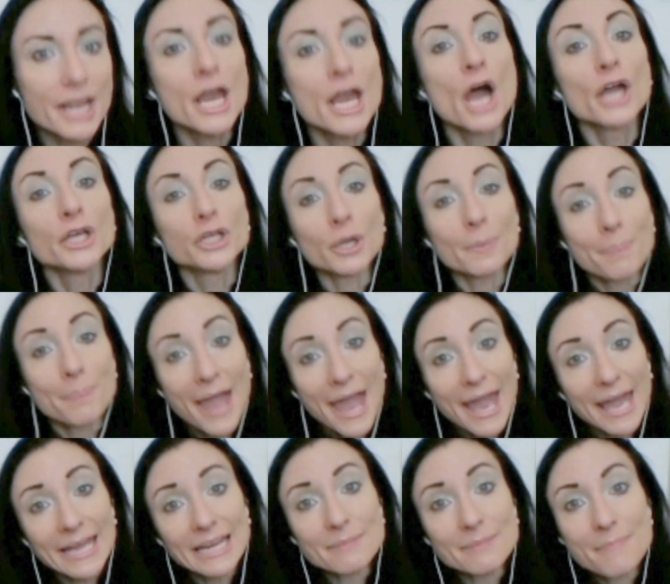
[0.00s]
Your
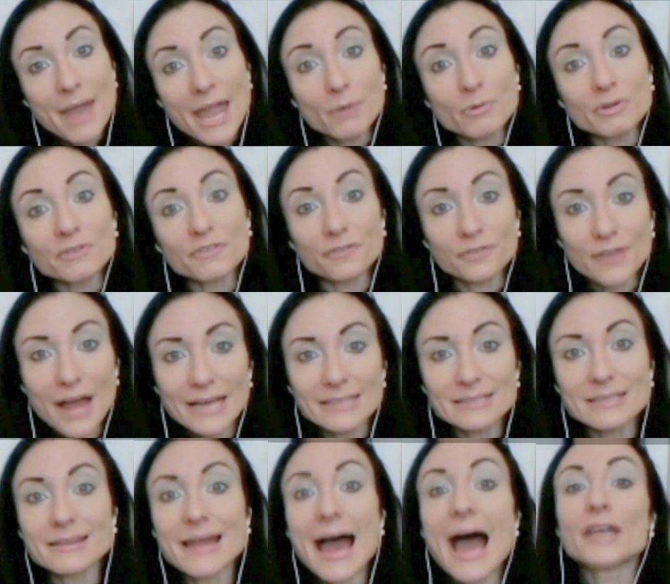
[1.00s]
pain may reflect
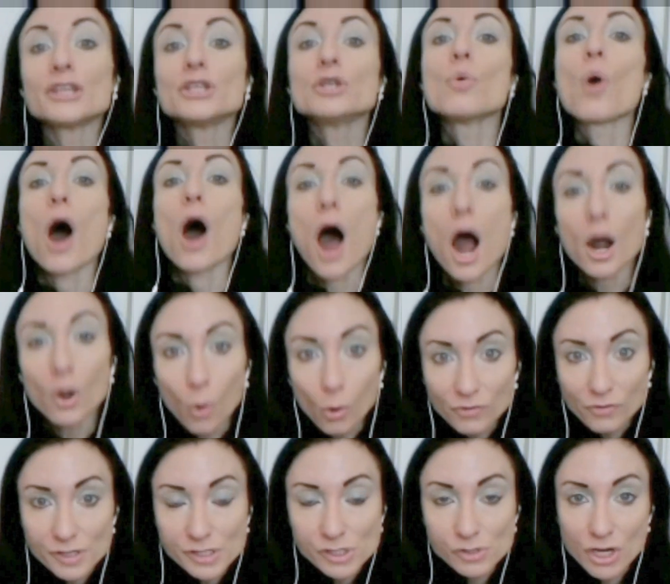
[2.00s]
that you are
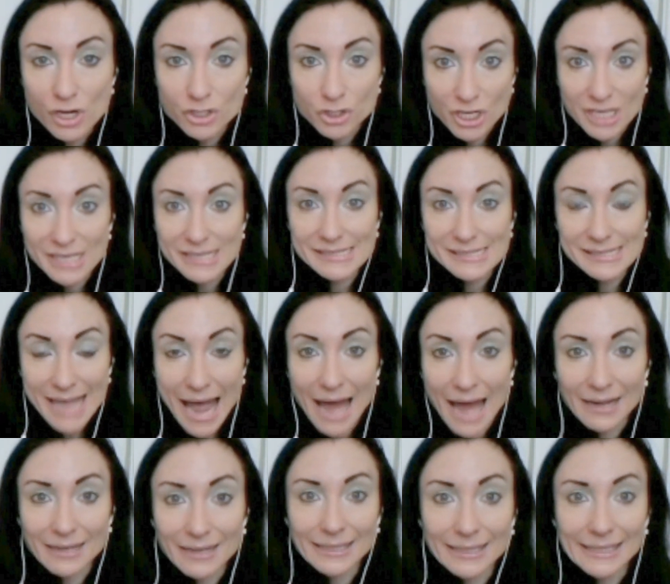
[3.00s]
overstretching
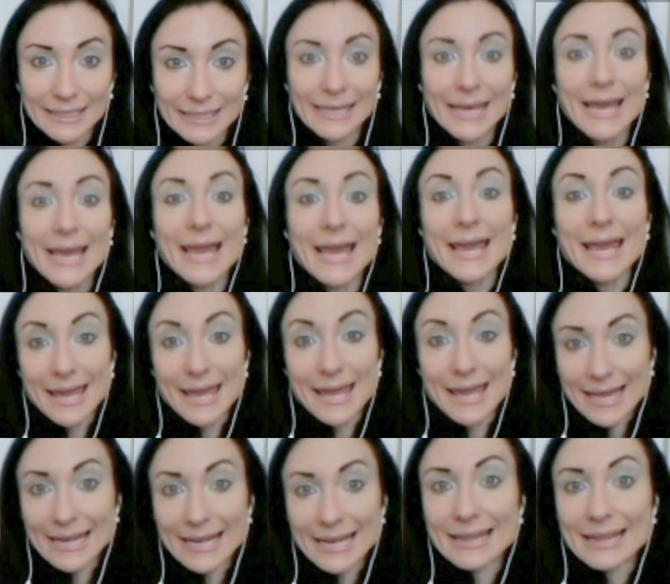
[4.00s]
statically,
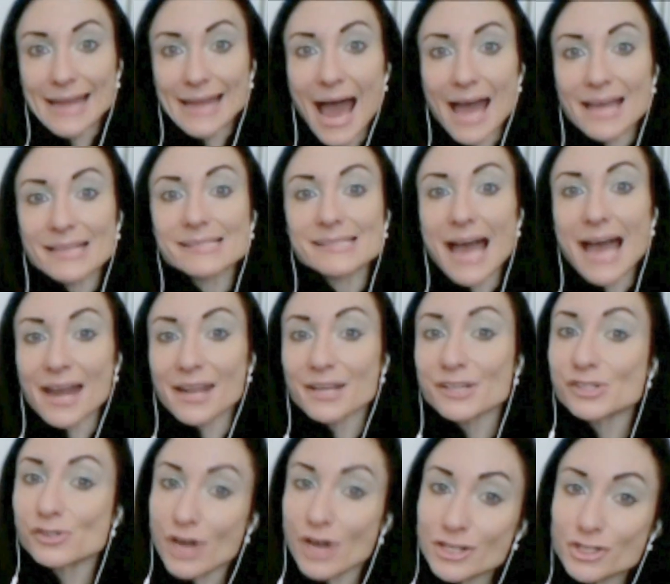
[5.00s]
in that static
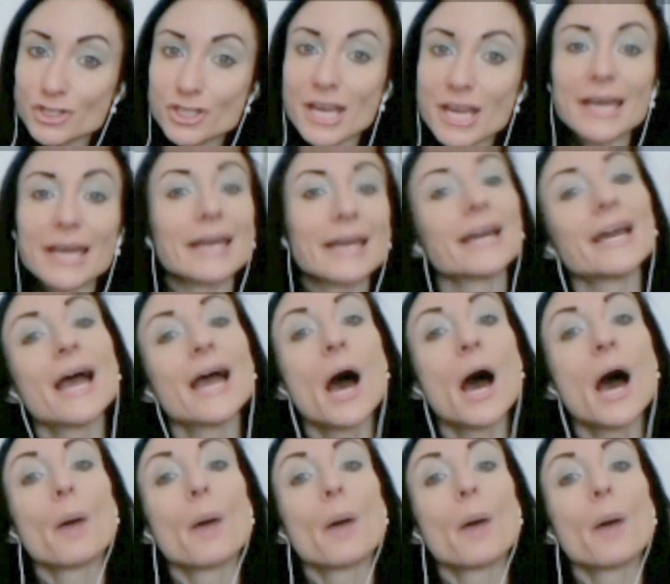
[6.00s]
stretching
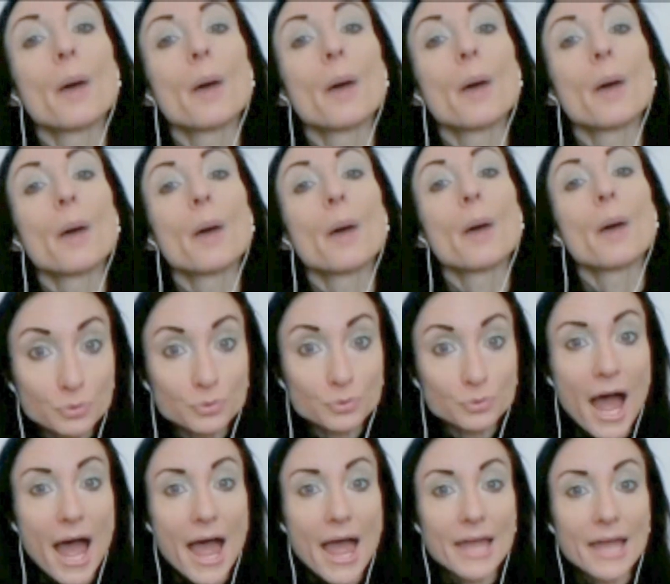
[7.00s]
before you
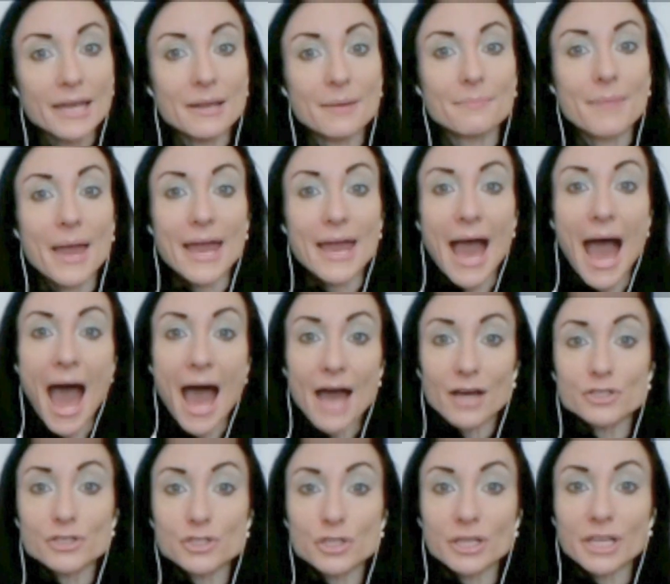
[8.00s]
run may
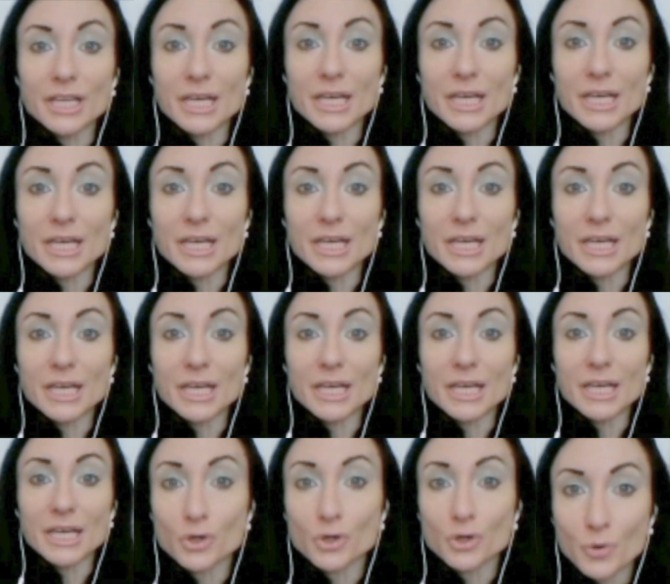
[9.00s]
actually push
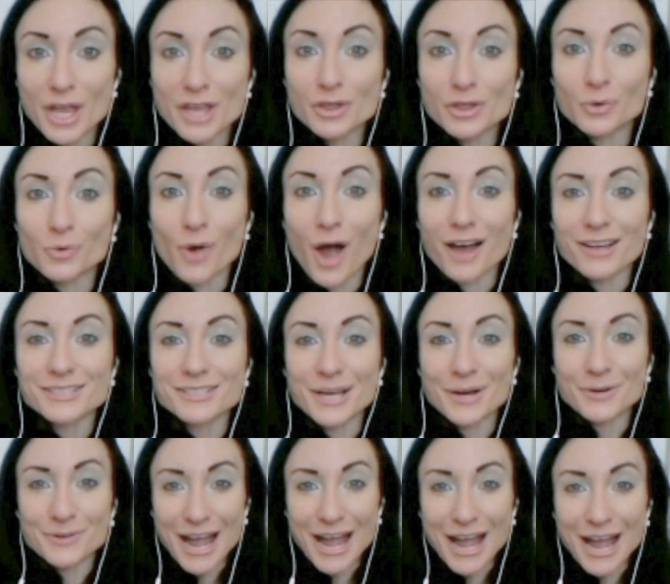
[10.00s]
you in the wrong
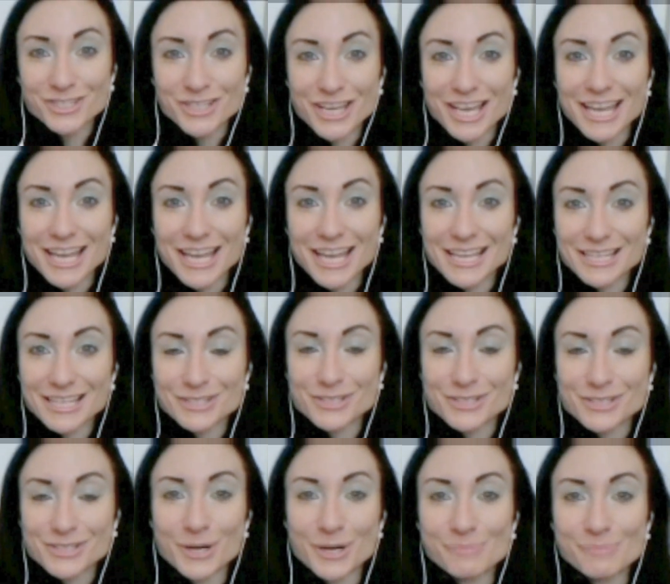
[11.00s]
direction in
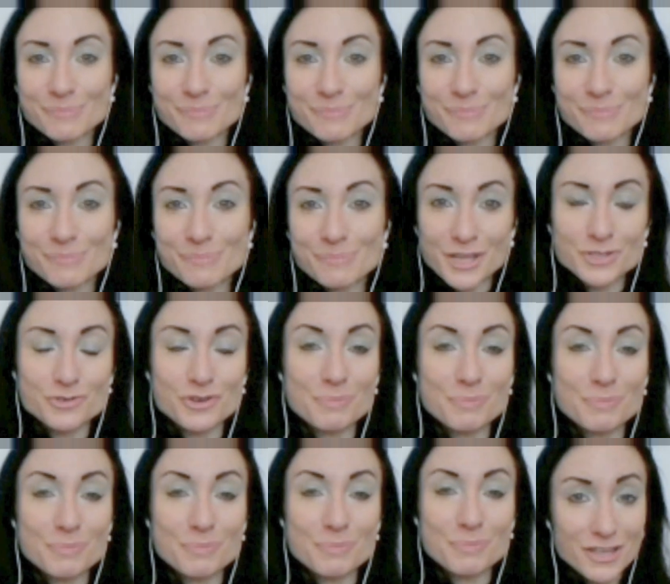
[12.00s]
terms of injury
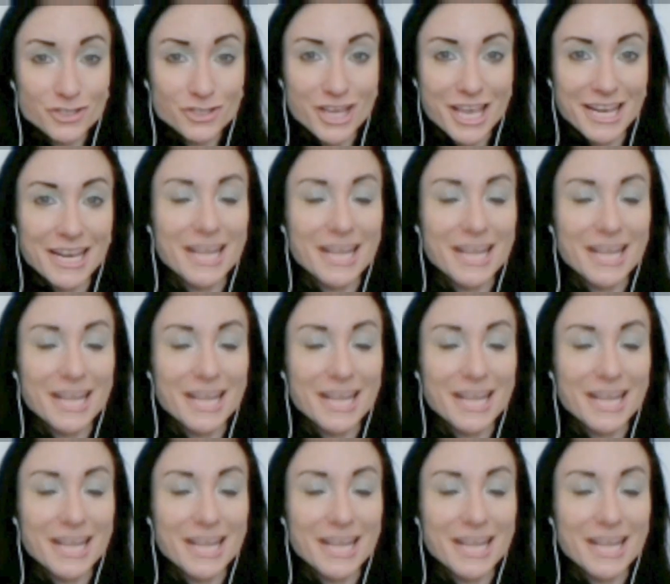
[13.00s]
prevention.